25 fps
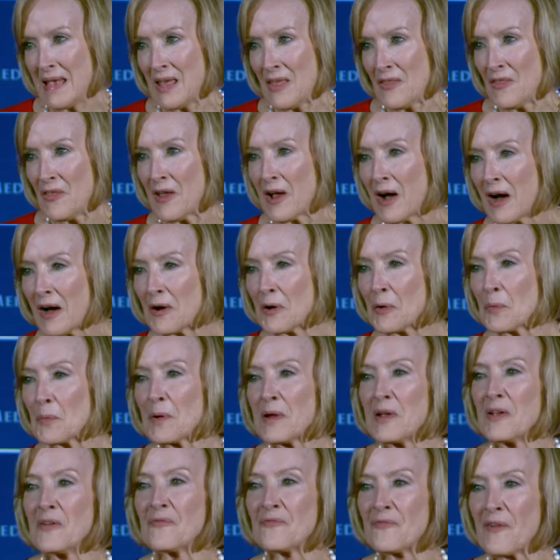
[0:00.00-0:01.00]
The
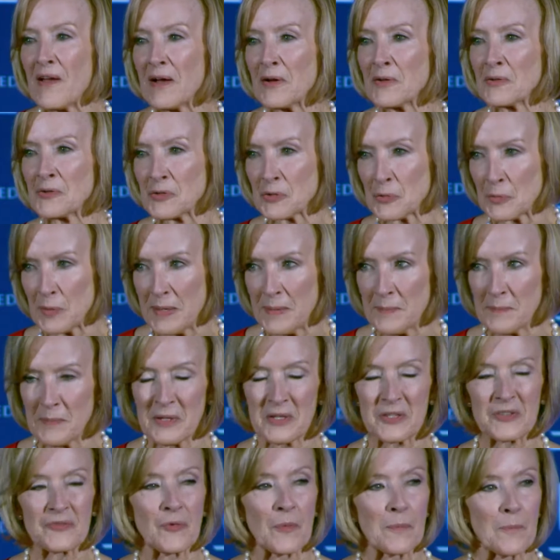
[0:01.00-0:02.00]
honoree found
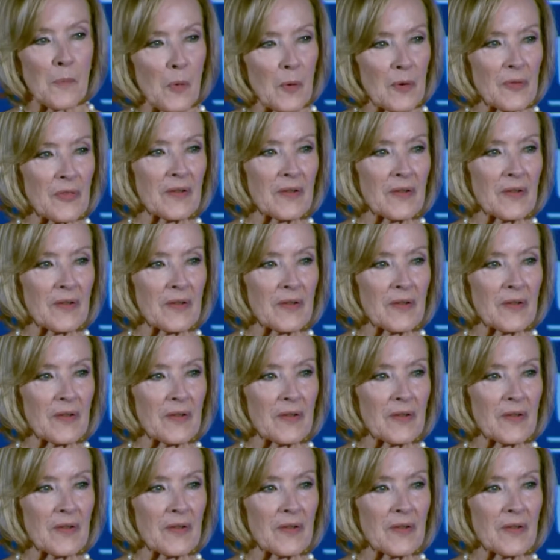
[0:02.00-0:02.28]
treatments for more